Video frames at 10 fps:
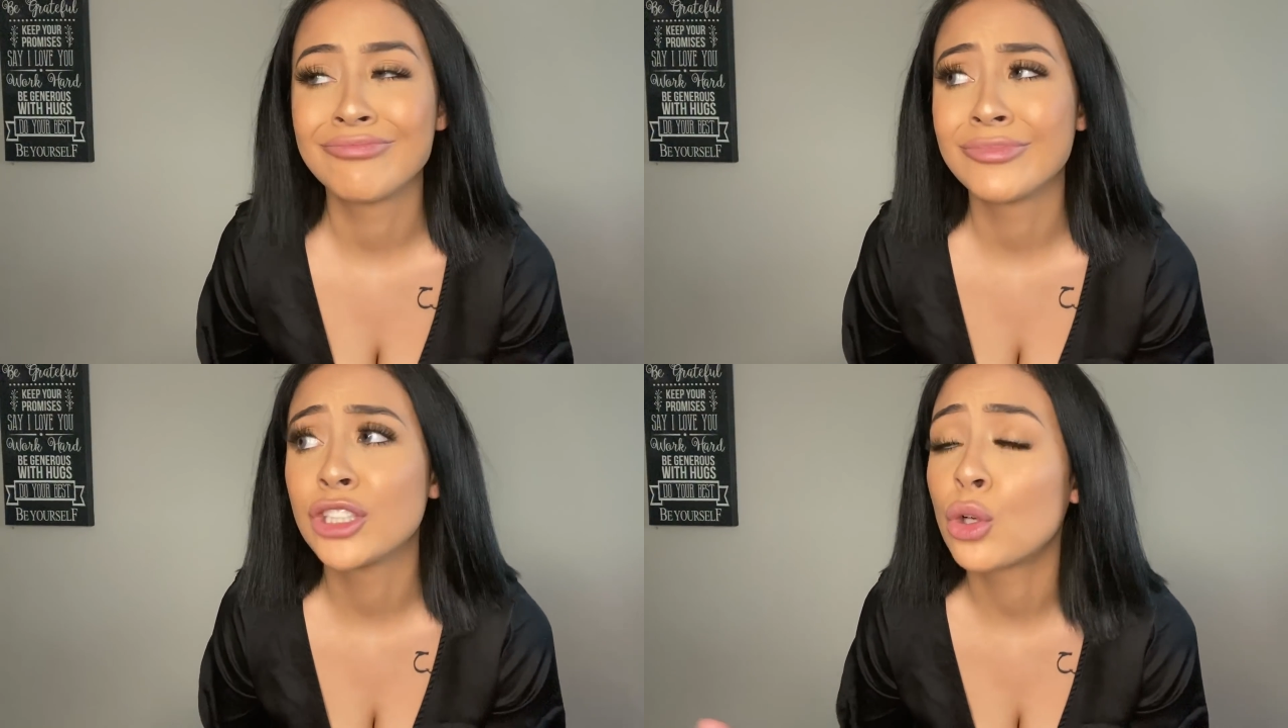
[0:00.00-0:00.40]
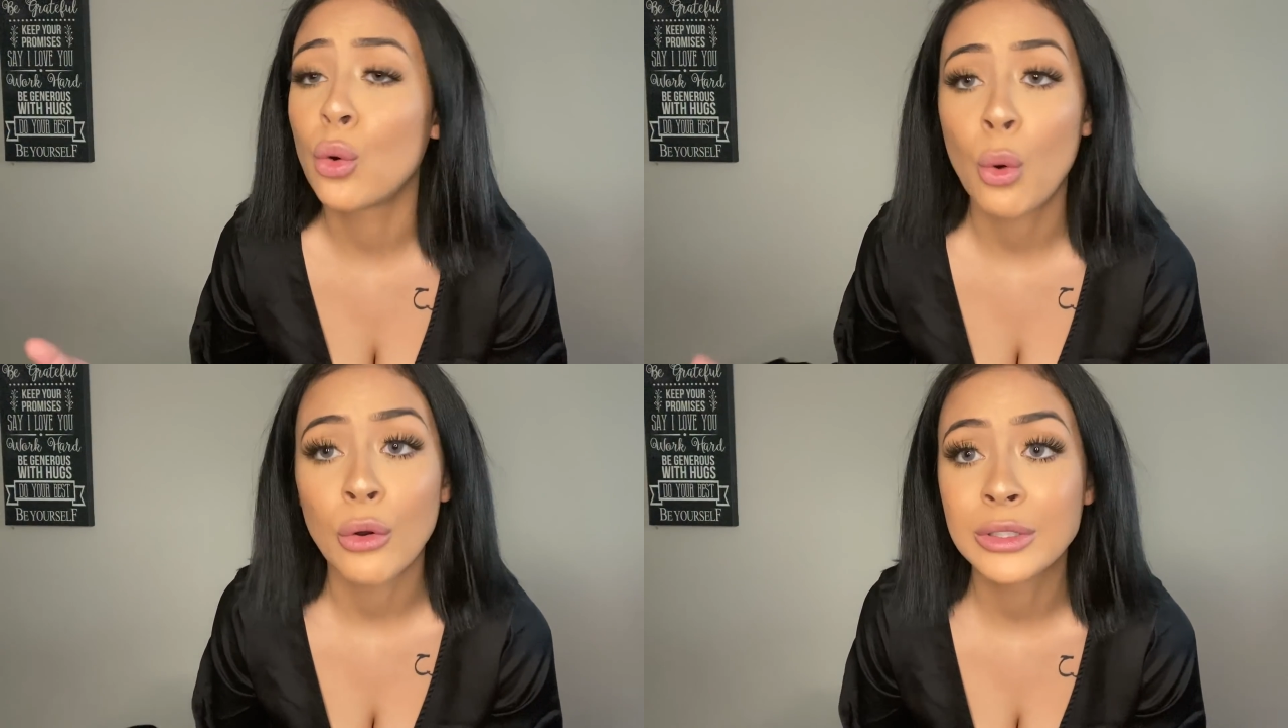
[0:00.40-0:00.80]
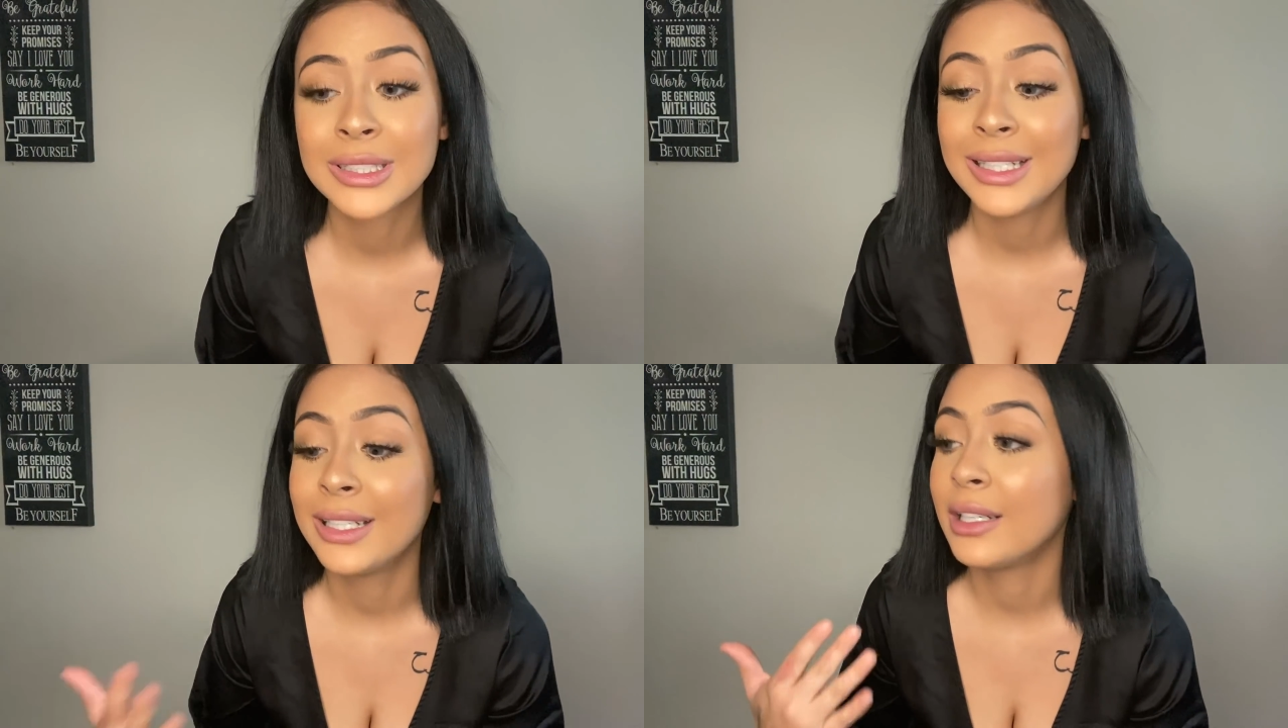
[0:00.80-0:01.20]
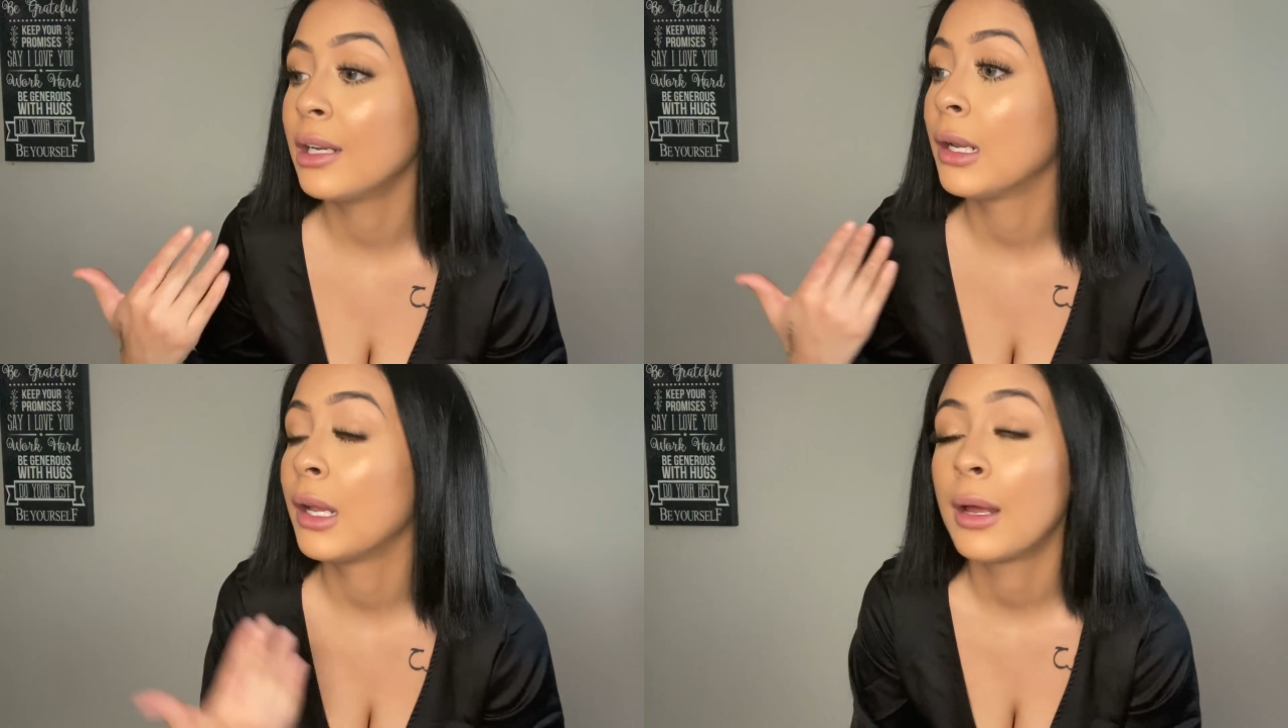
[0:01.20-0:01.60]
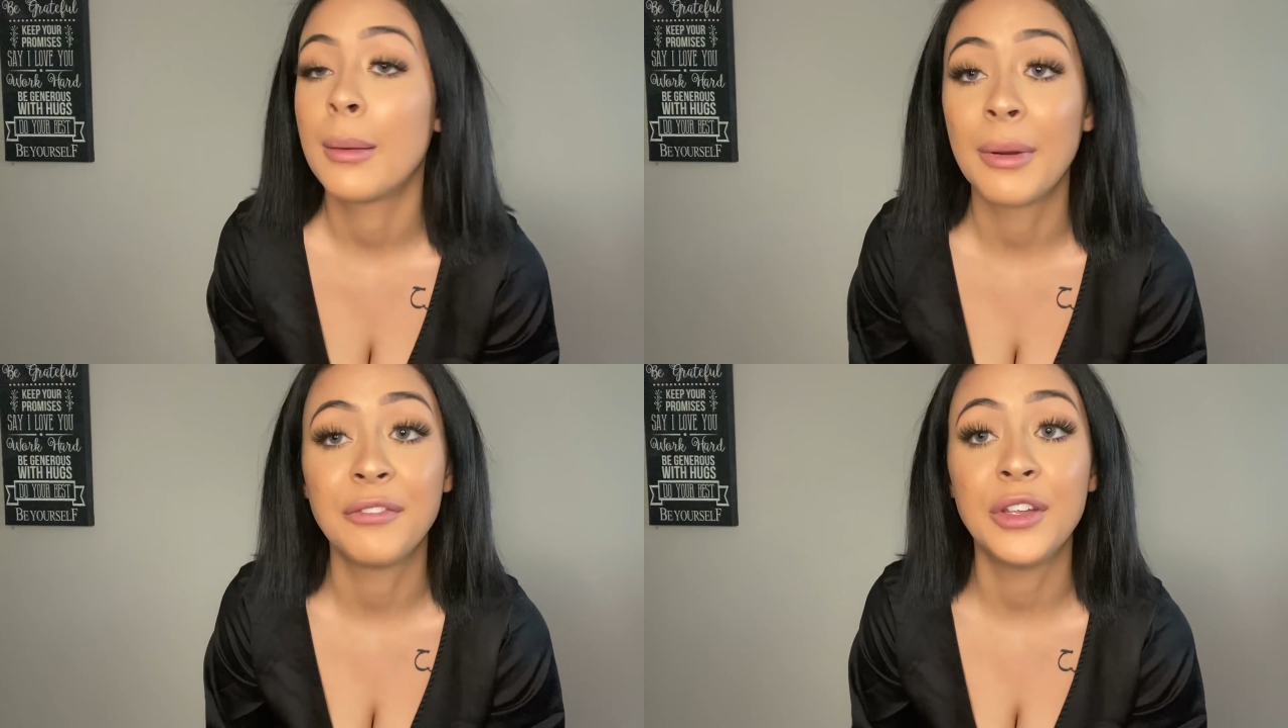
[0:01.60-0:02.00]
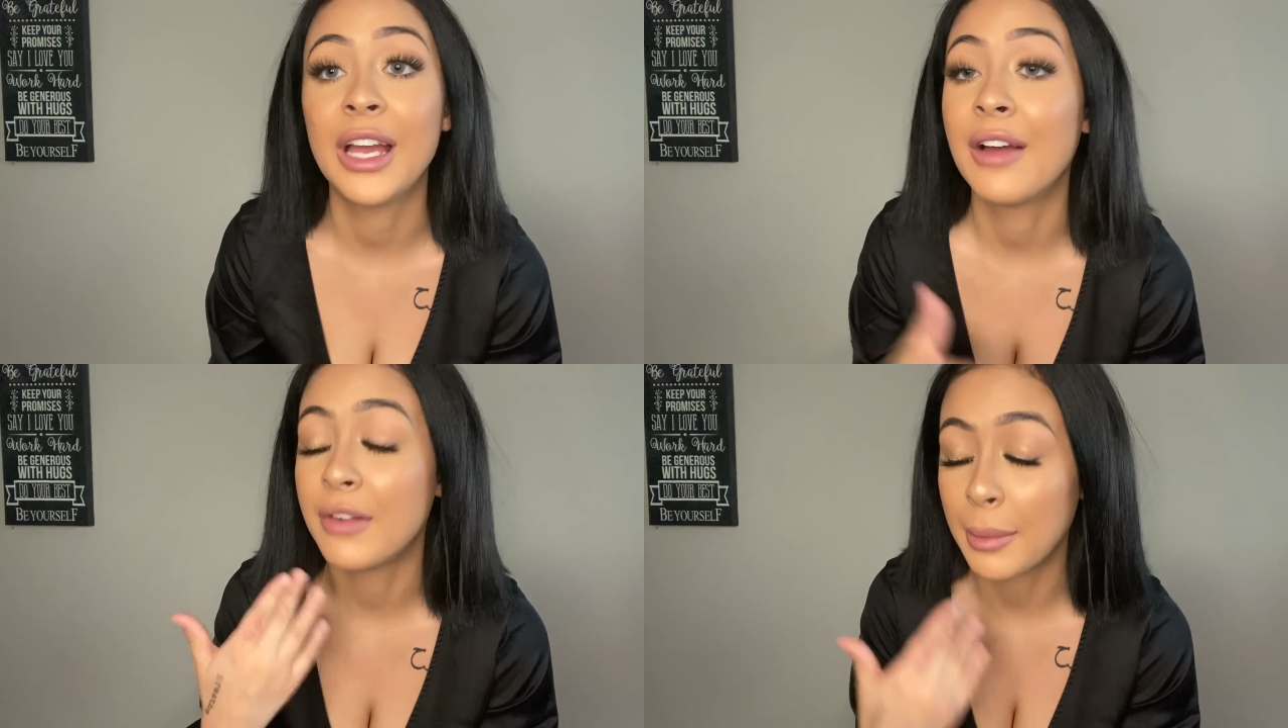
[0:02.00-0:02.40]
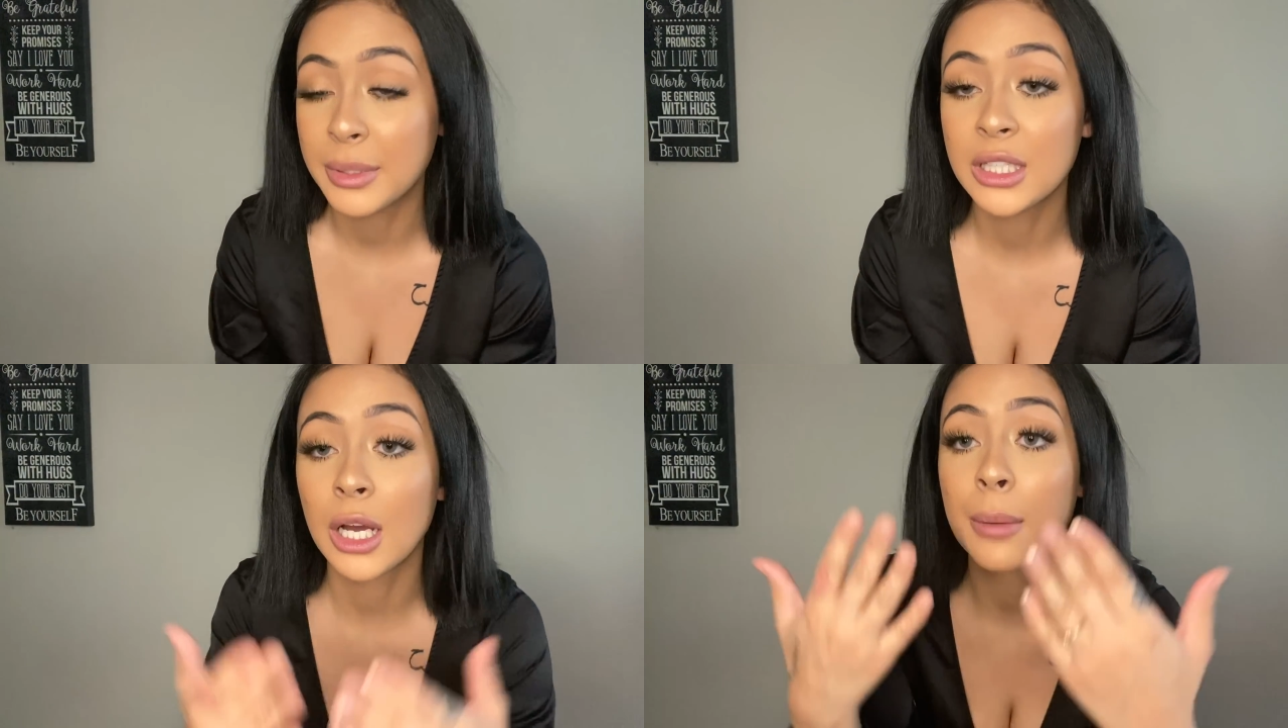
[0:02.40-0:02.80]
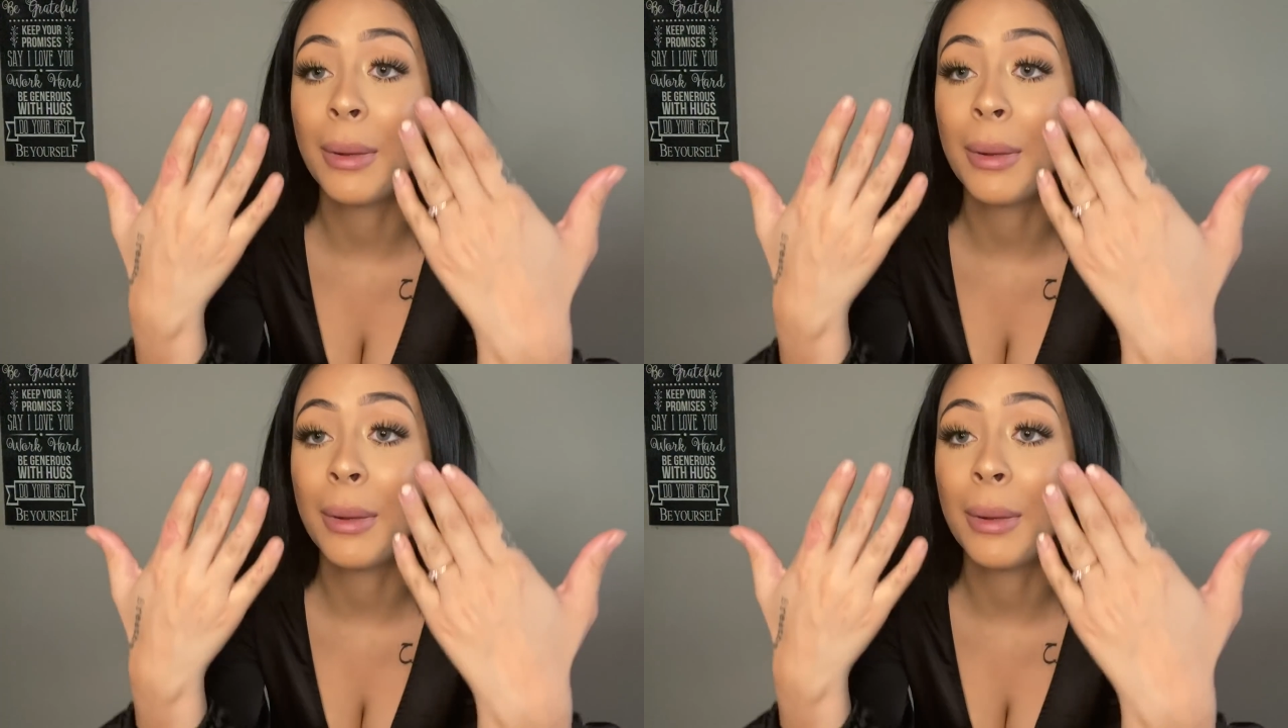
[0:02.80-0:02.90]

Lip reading: this whole quarantine, my feet had not been done.